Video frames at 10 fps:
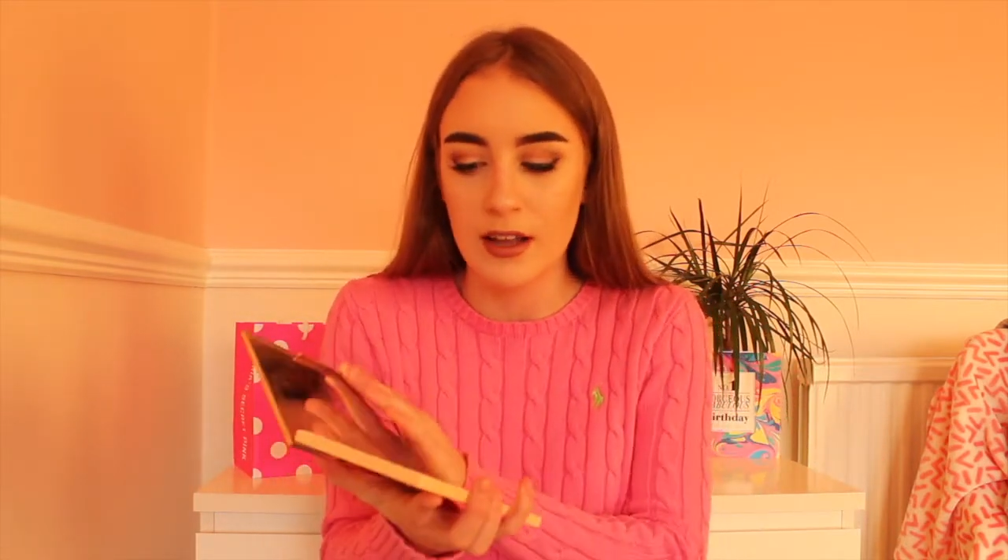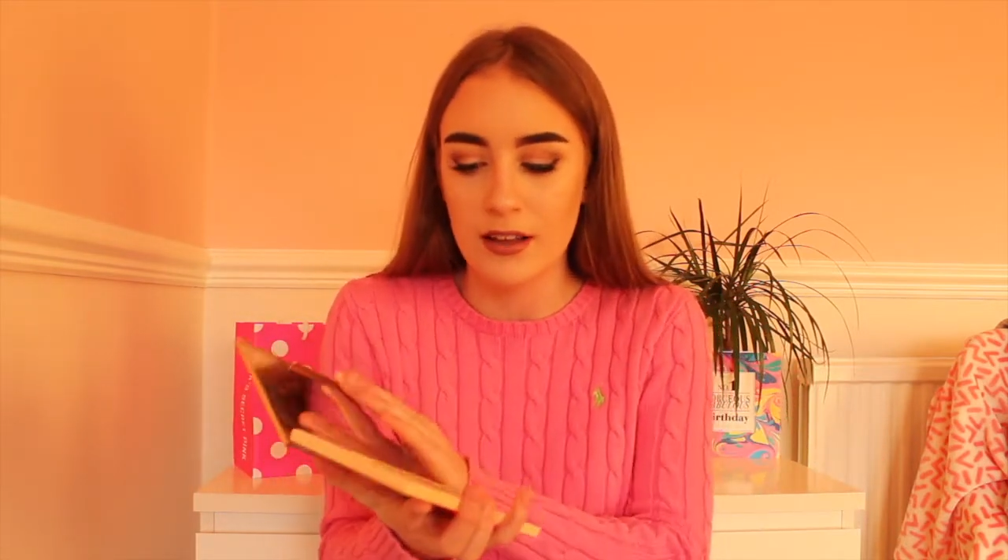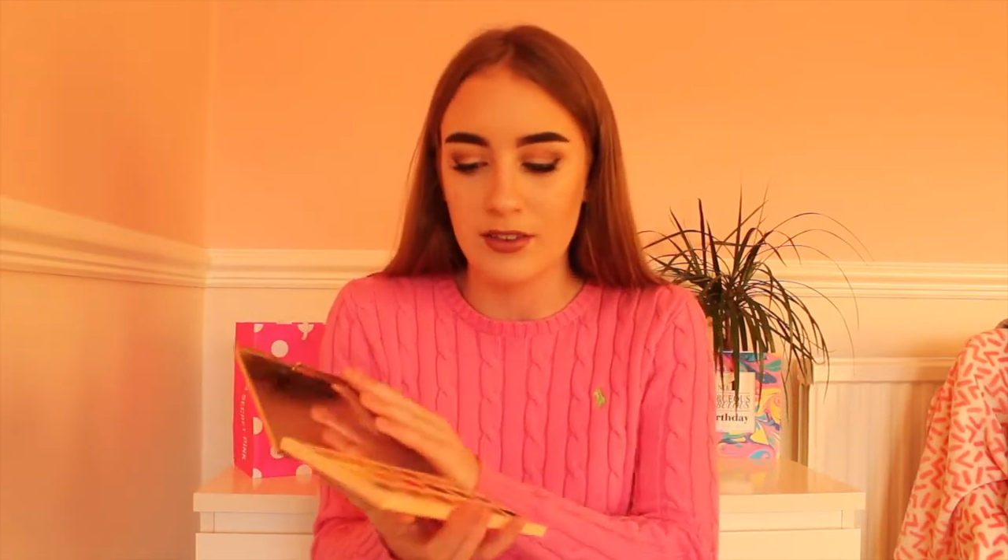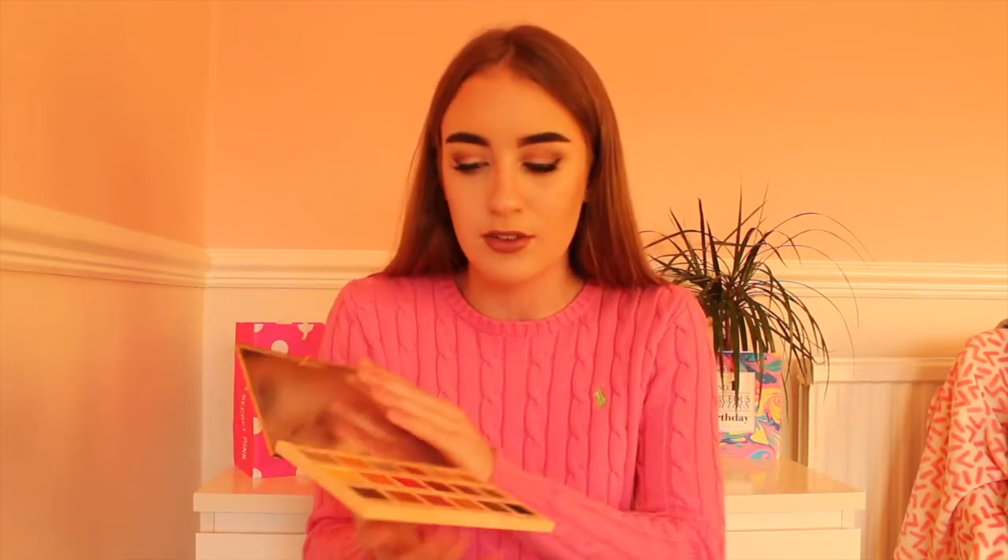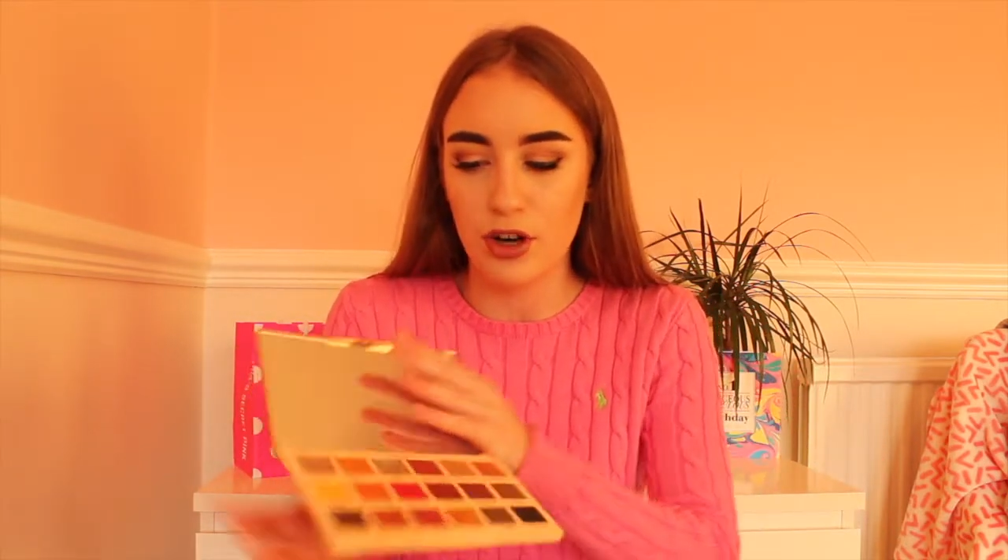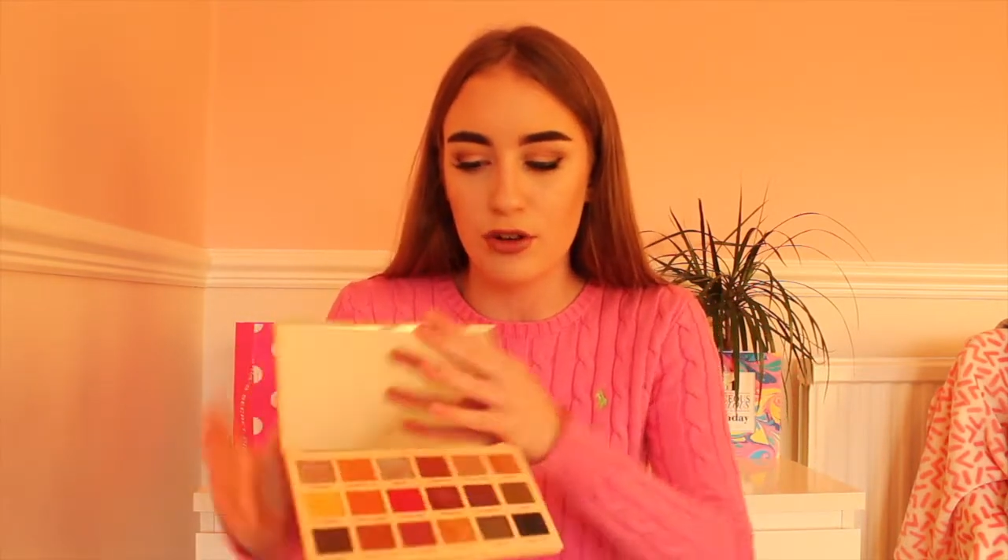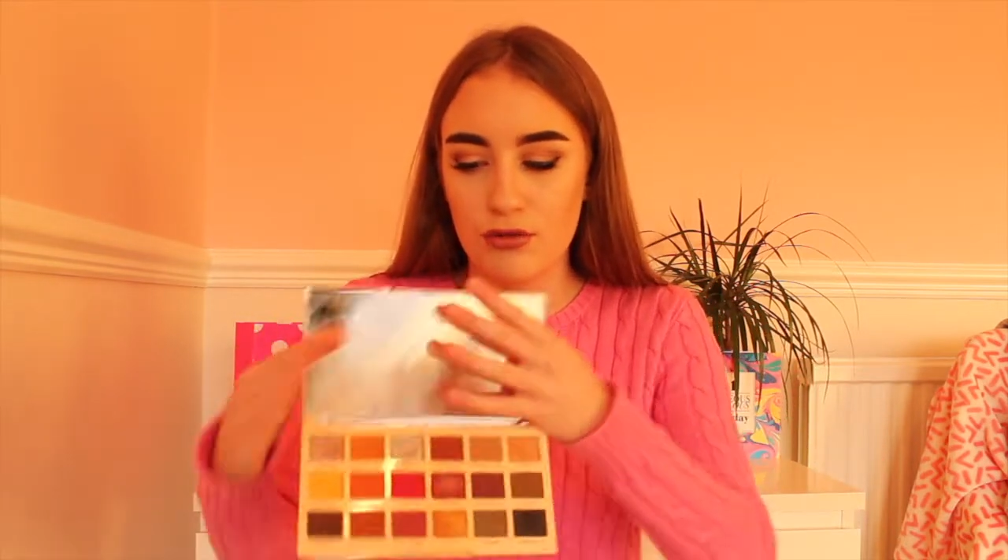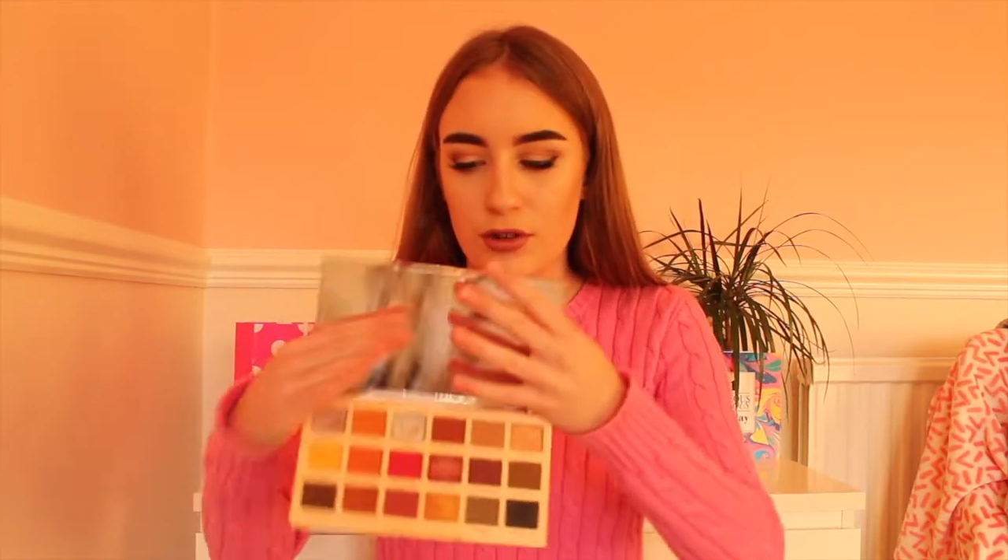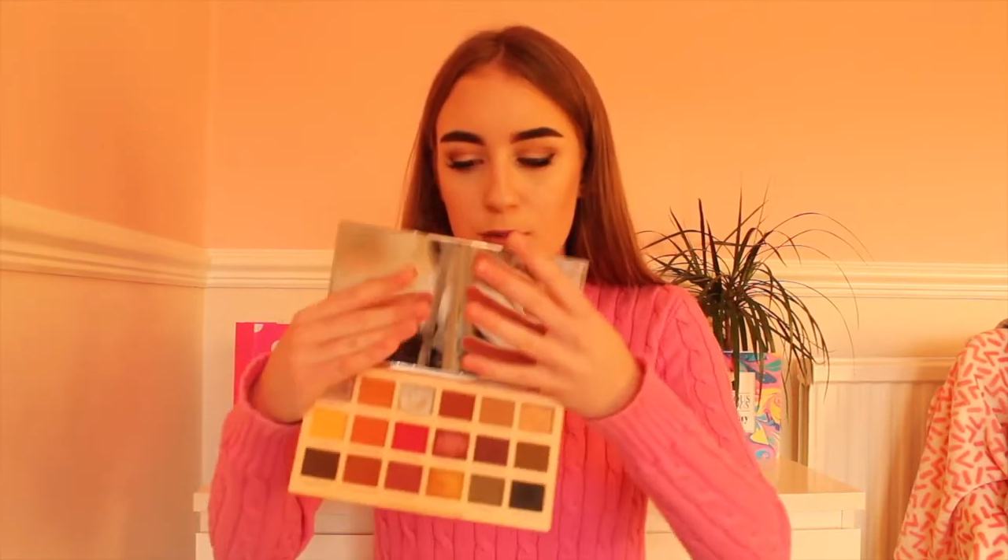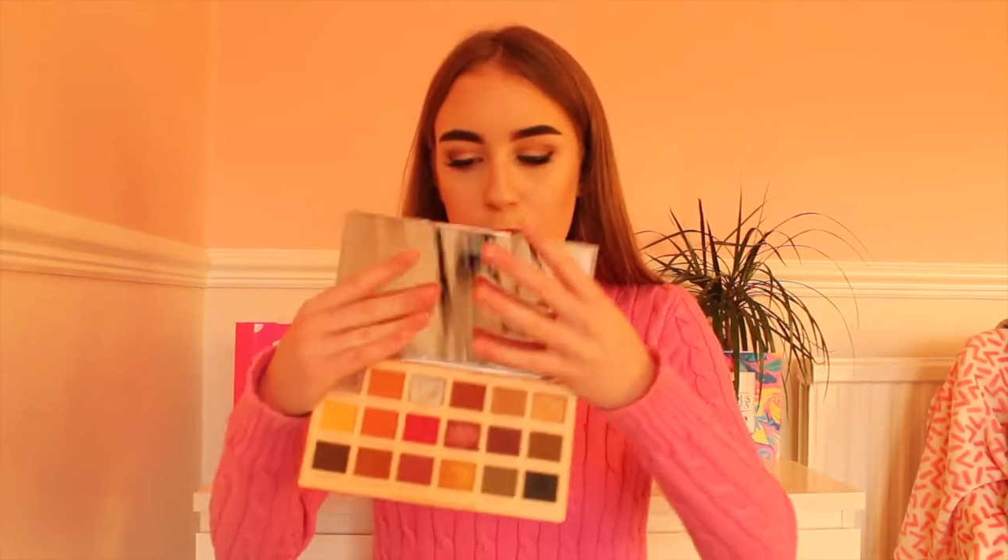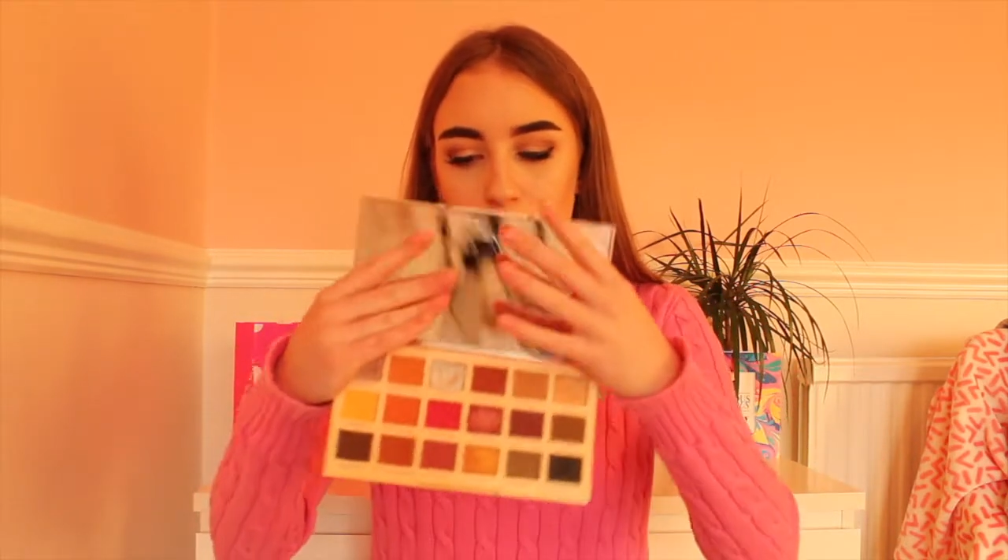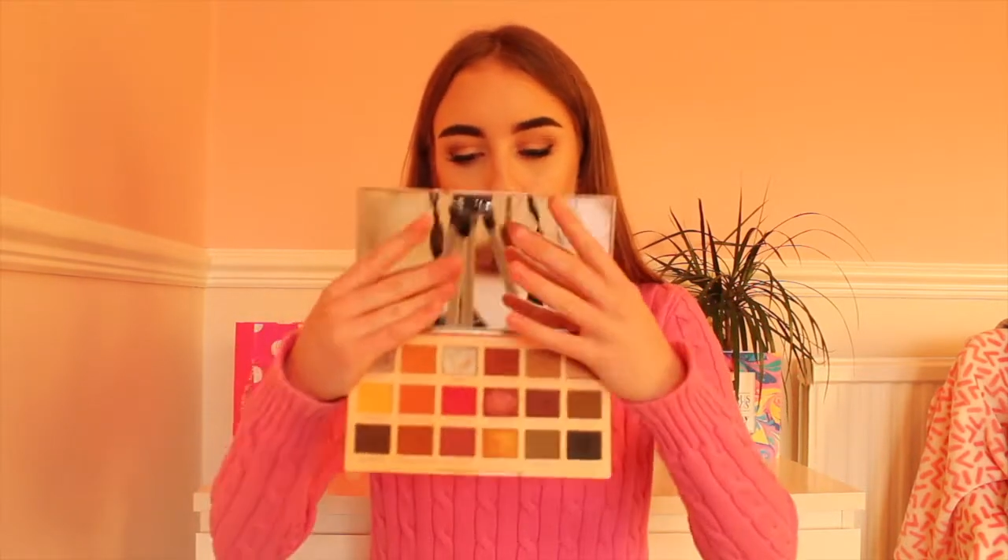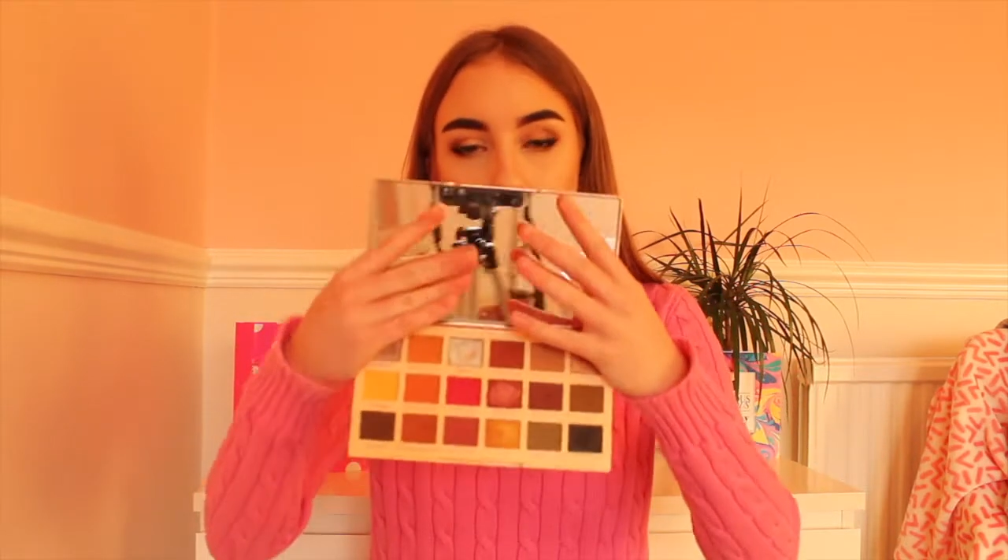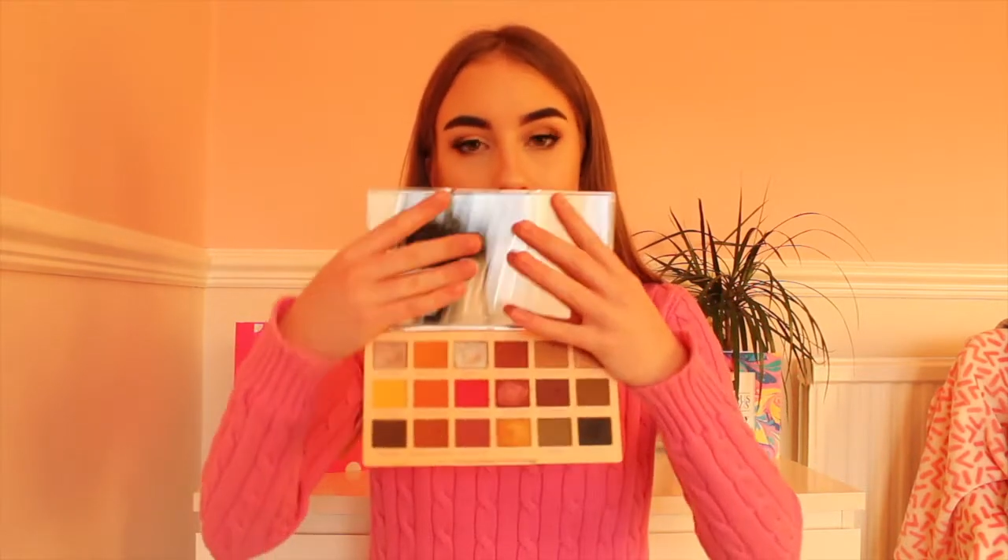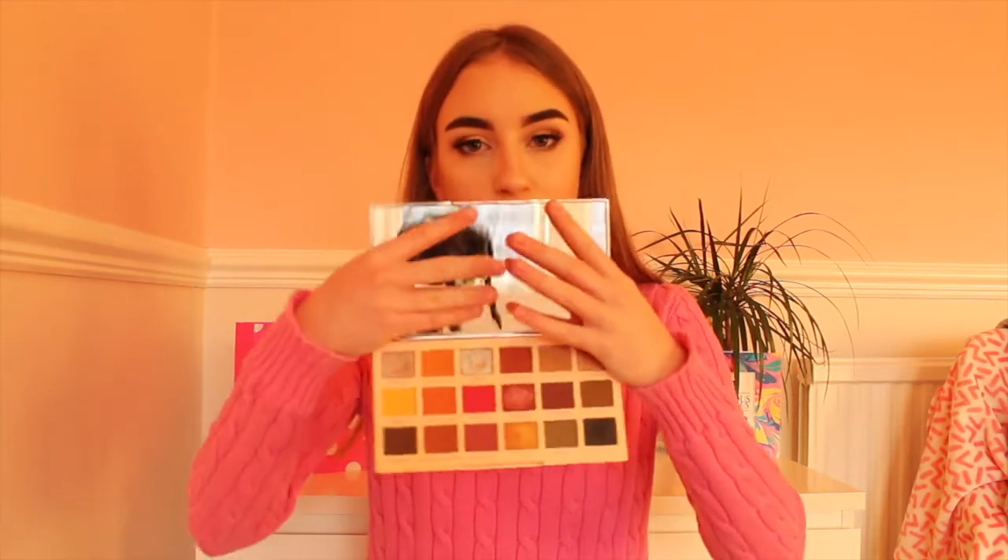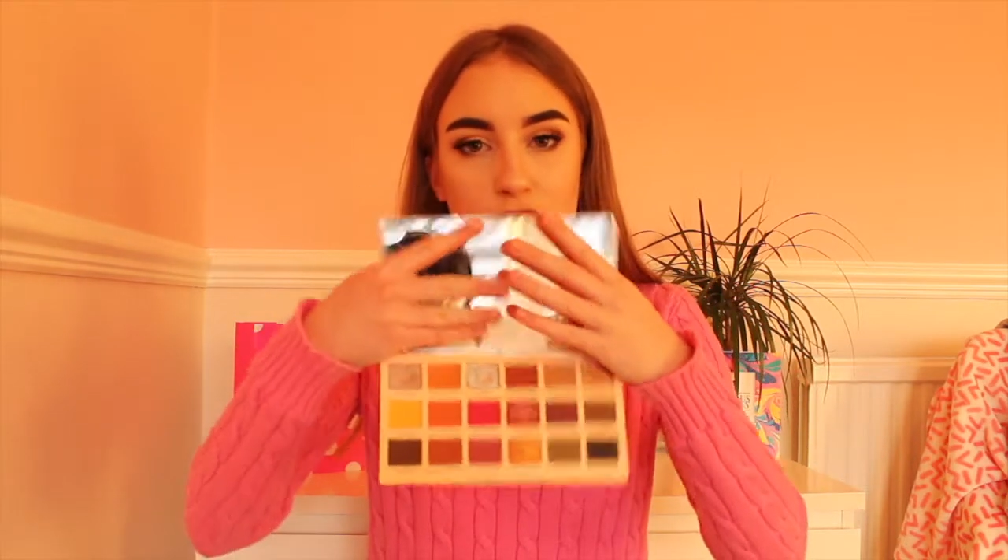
This has got a wide